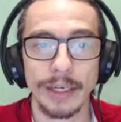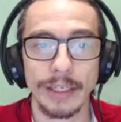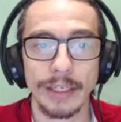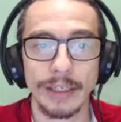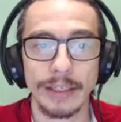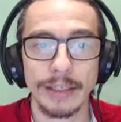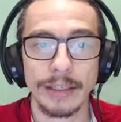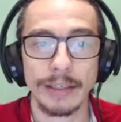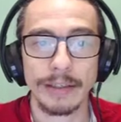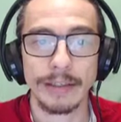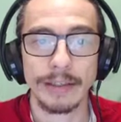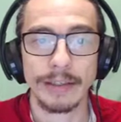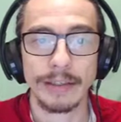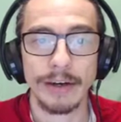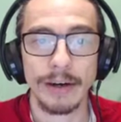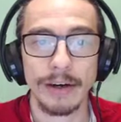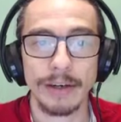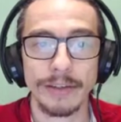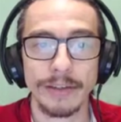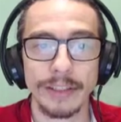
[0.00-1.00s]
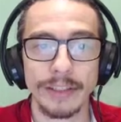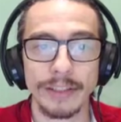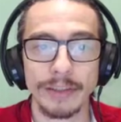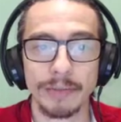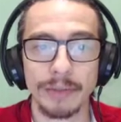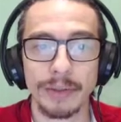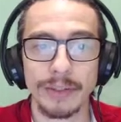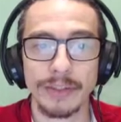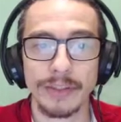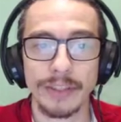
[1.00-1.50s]
going to call this
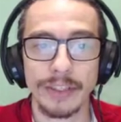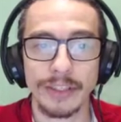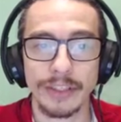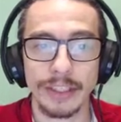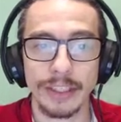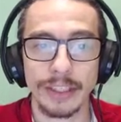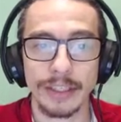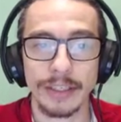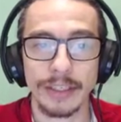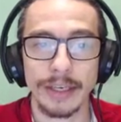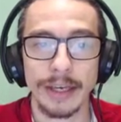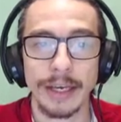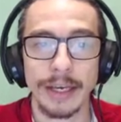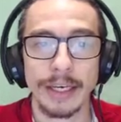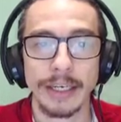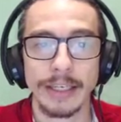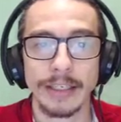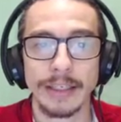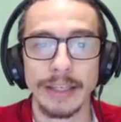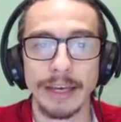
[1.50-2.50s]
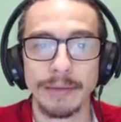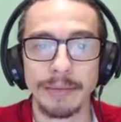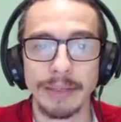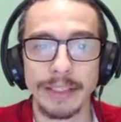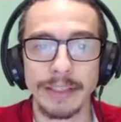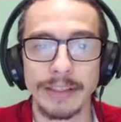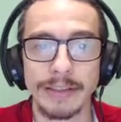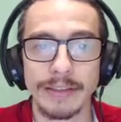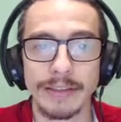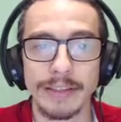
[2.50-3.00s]
position. That
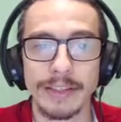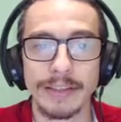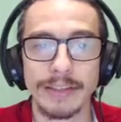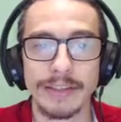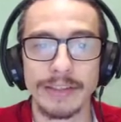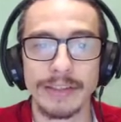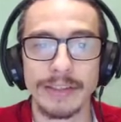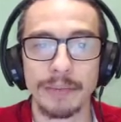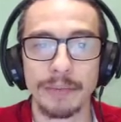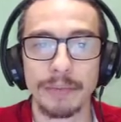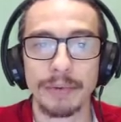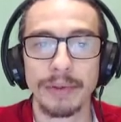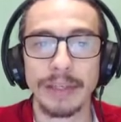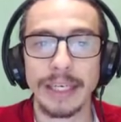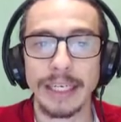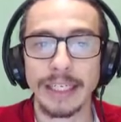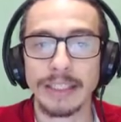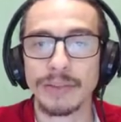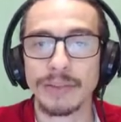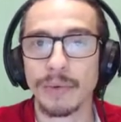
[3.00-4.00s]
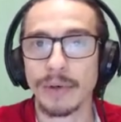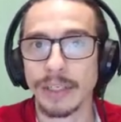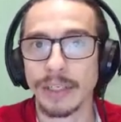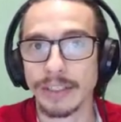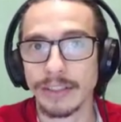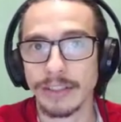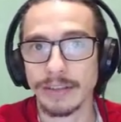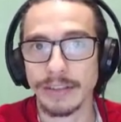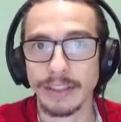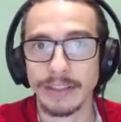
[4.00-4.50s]
means this is the place where
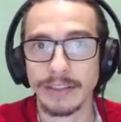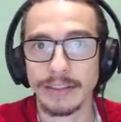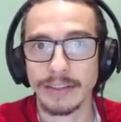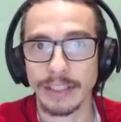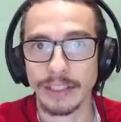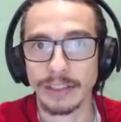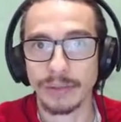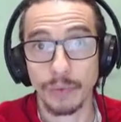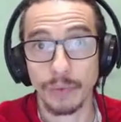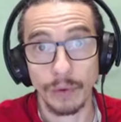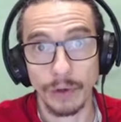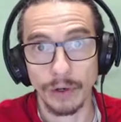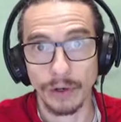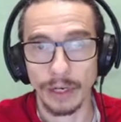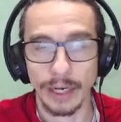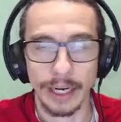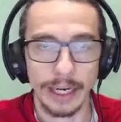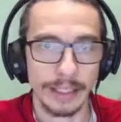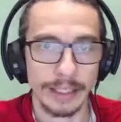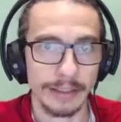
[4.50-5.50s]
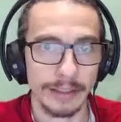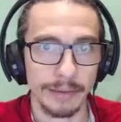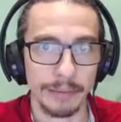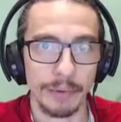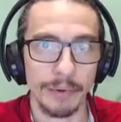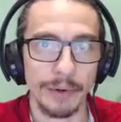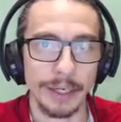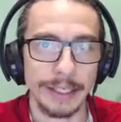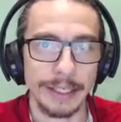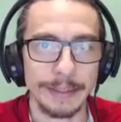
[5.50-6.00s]
each of these things were at some
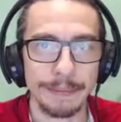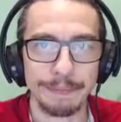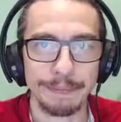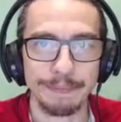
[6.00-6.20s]
point.